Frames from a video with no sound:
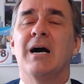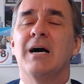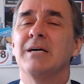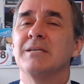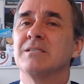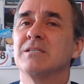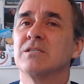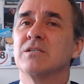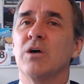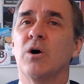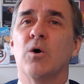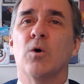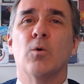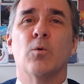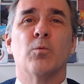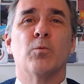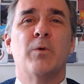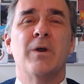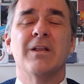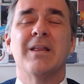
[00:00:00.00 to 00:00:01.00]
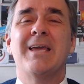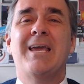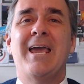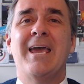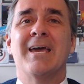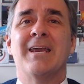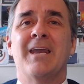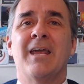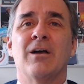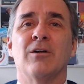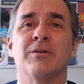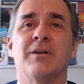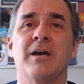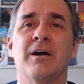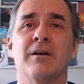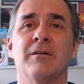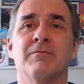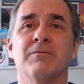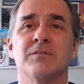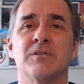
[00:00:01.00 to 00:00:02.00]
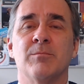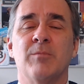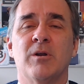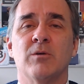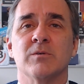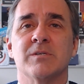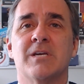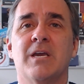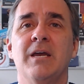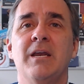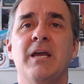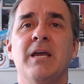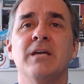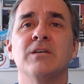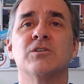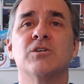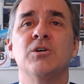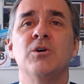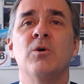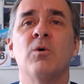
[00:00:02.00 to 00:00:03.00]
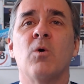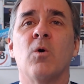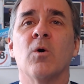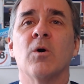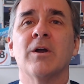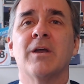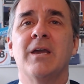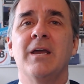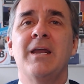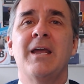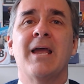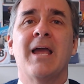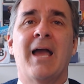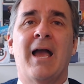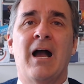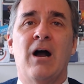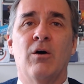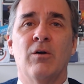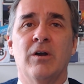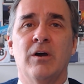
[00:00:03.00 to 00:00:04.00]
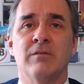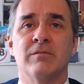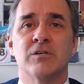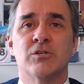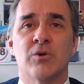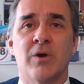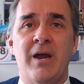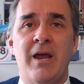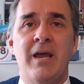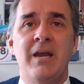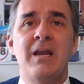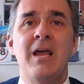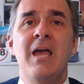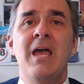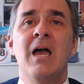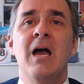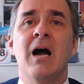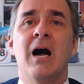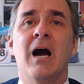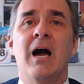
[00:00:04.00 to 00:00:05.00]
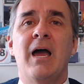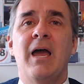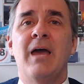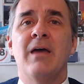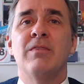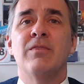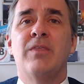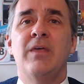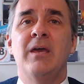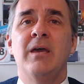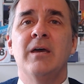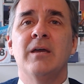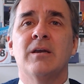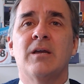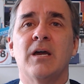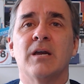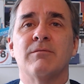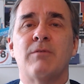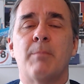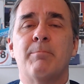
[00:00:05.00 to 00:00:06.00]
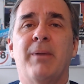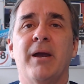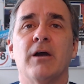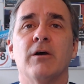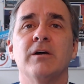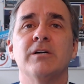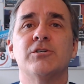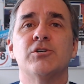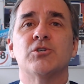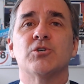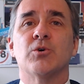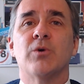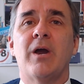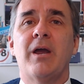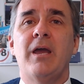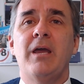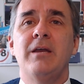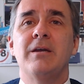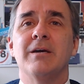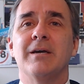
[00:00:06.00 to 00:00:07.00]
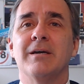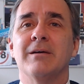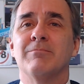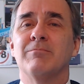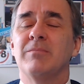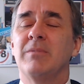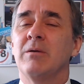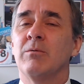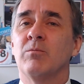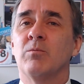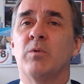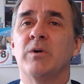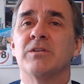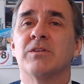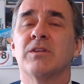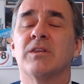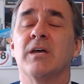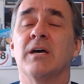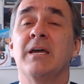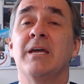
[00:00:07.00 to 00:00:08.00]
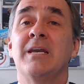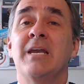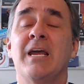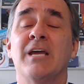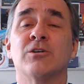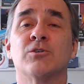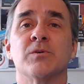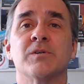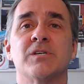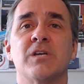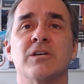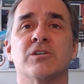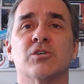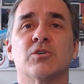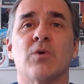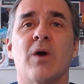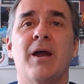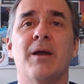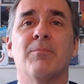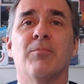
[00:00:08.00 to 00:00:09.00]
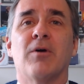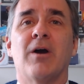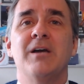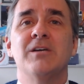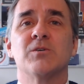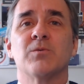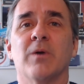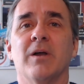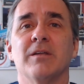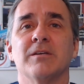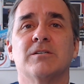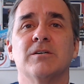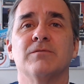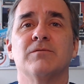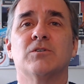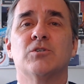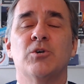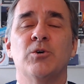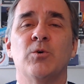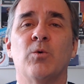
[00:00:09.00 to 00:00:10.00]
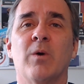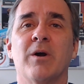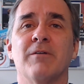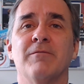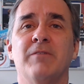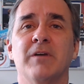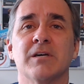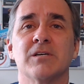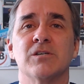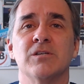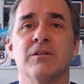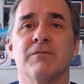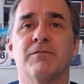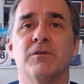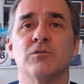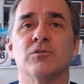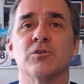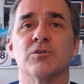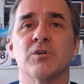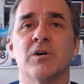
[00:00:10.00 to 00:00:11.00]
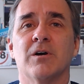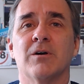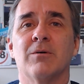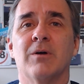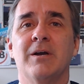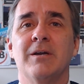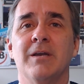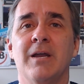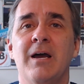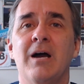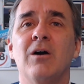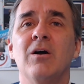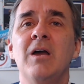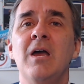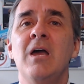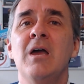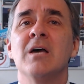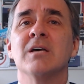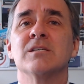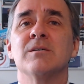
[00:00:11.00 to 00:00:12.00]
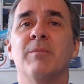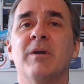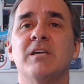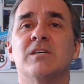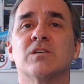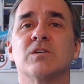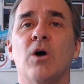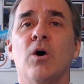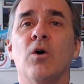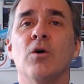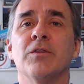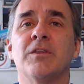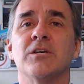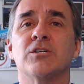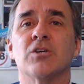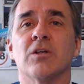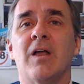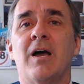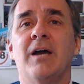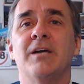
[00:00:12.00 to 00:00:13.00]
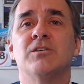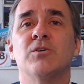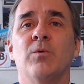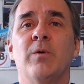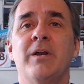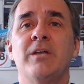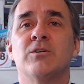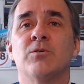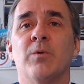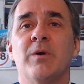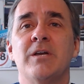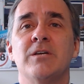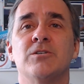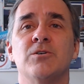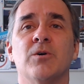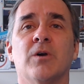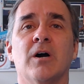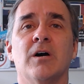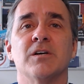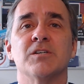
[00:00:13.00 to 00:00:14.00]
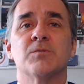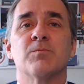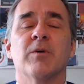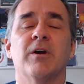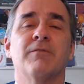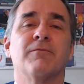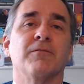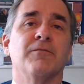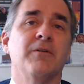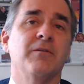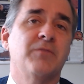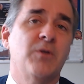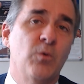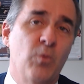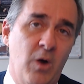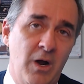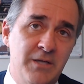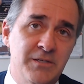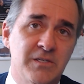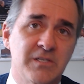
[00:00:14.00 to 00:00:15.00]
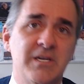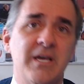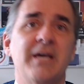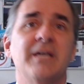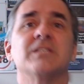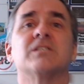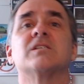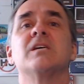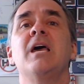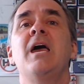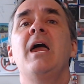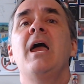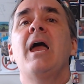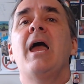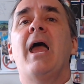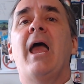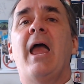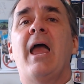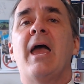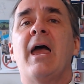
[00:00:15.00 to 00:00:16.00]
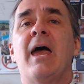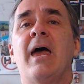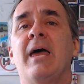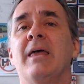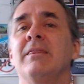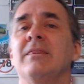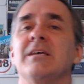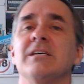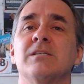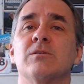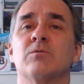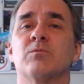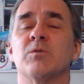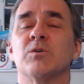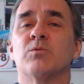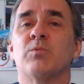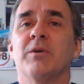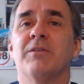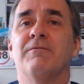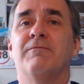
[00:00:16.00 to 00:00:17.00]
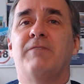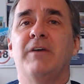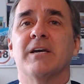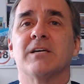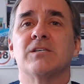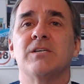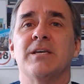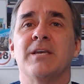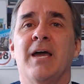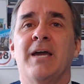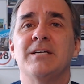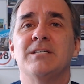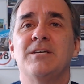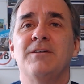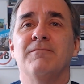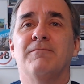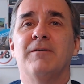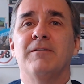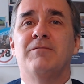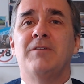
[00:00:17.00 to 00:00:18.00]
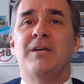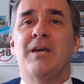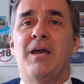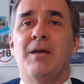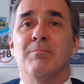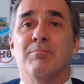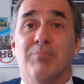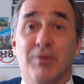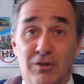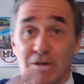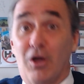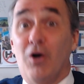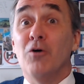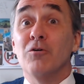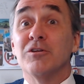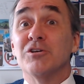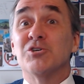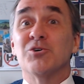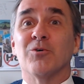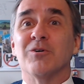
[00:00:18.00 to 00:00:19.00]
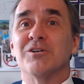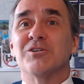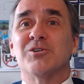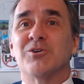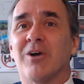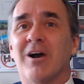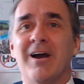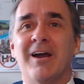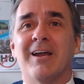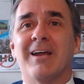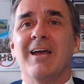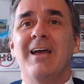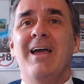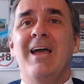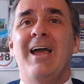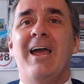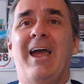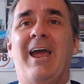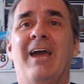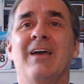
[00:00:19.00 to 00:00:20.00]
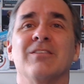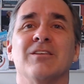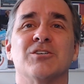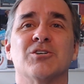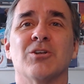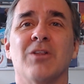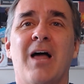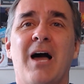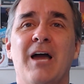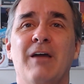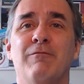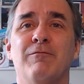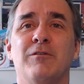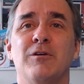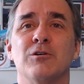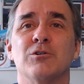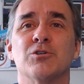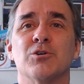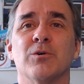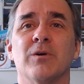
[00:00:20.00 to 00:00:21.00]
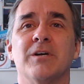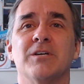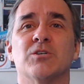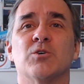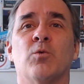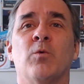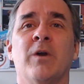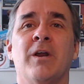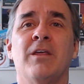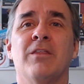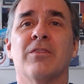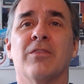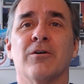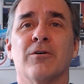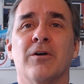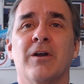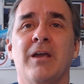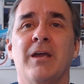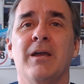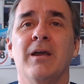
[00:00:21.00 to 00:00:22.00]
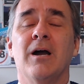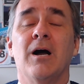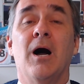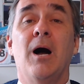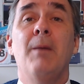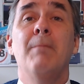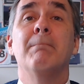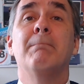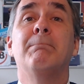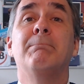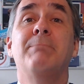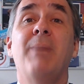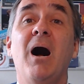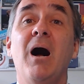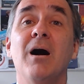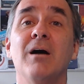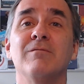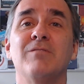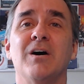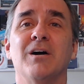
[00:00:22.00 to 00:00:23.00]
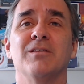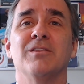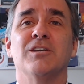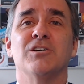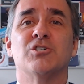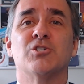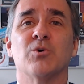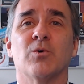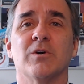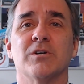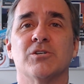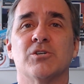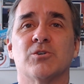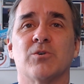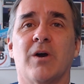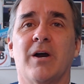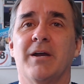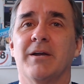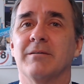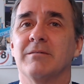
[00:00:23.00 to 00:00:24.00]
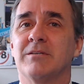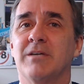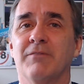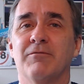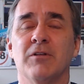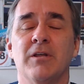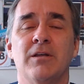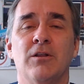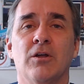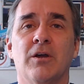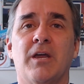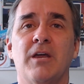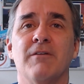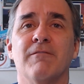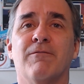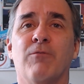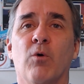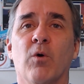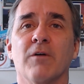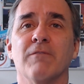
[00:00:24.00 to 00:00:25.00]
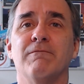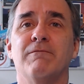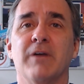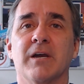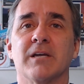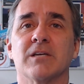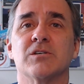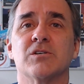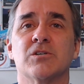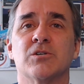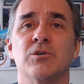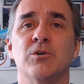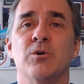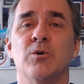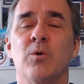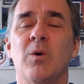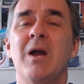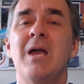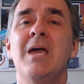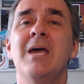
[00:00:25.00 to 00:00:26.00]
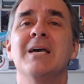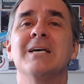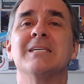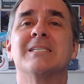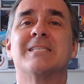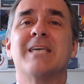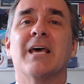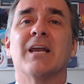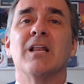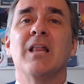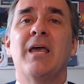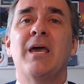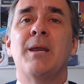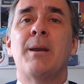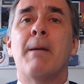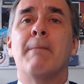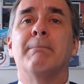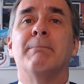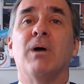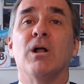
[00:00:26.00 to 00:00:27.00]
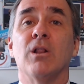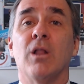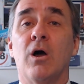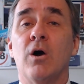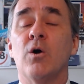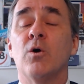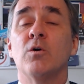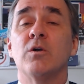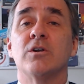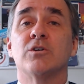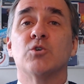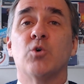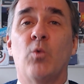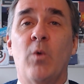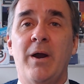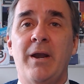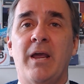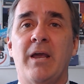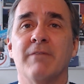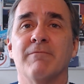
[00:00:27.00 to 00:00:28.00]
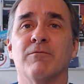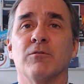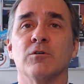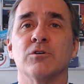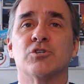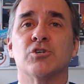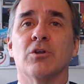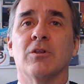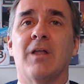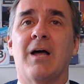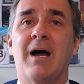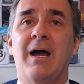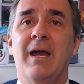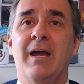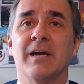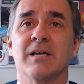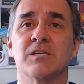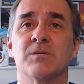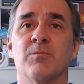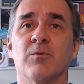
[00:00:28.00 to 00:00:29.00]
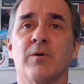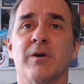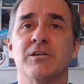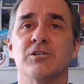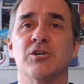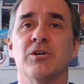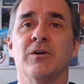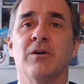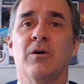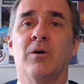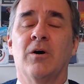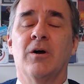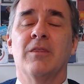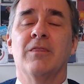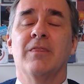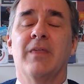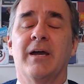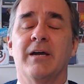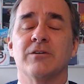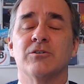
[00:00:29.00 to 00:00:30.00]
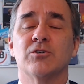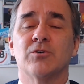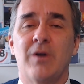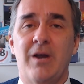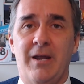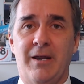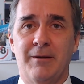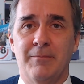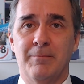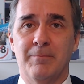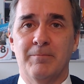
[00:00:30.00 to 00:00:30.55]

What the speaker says: So really can't nail down if somebody was getting into or getting out of a trade. And then kind of a bearish trade with an interesting strike price relative to where VIX and the futures are right now. Somebody sold the July 2022 call spread for 51 cents, and this was with VIX at 1958 below the short strike and the July future at 2030 above the short strike. Definitely looking for VIX to settle in below 20 for July expiration on that trade.